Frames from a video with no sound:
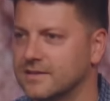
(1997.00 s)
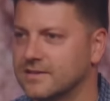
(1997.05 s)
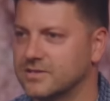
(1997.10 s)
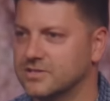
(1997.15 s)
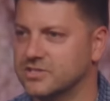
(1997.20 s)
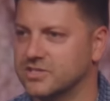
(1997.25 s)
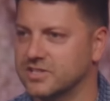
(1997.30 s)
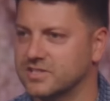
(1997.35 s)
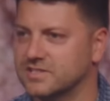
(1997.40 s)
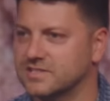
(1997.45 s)

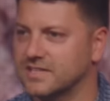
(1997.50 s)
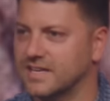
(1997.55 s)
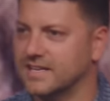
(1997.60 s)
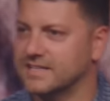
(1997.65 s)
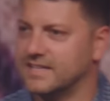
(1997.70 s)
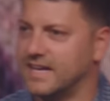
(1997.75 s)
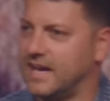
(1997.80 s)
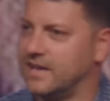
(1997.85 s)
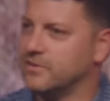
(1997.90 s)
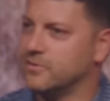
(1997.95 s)
just like
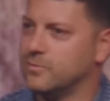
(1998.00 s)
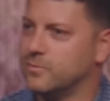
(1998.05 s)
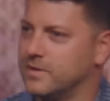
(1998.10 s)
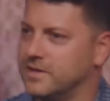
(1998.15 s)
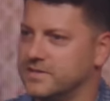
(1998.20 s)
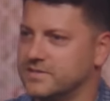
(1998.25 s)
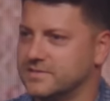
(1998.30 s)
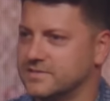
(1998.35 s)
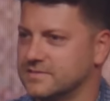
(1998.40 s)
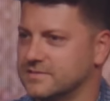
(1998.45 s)
Daniel
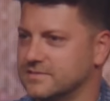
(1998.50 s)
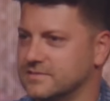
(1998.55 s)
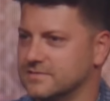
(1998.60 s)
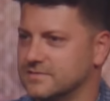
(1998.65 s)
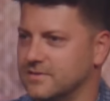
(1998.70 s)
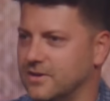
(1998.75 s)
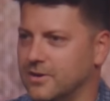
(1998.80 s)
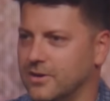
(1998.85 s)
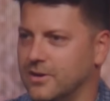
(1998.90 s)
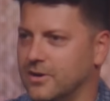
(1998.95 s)
was
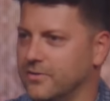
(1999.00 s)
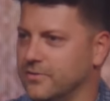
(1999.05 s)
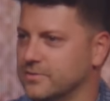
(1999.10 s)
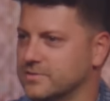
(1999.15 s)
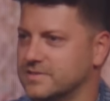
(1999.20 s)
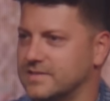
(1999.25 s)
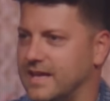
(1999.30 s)
all those